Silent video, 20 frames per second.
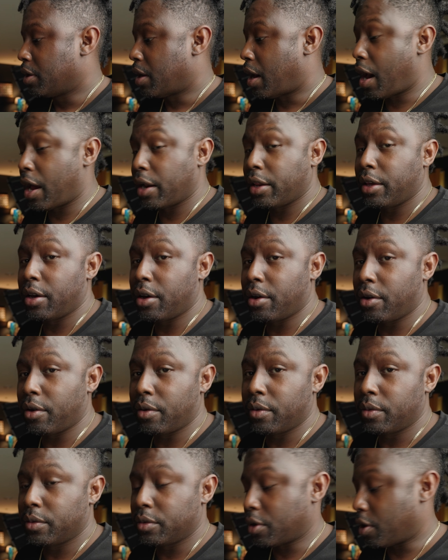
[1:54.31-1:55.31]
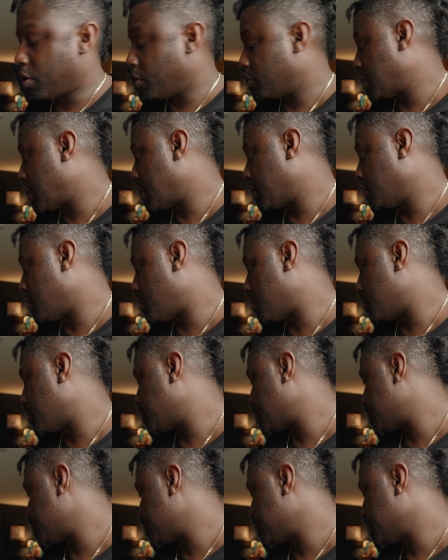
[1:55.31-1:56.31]
audio, the whole 9
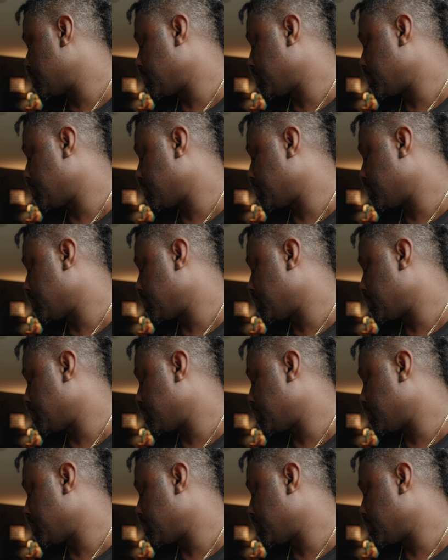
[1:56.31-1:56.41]
yards.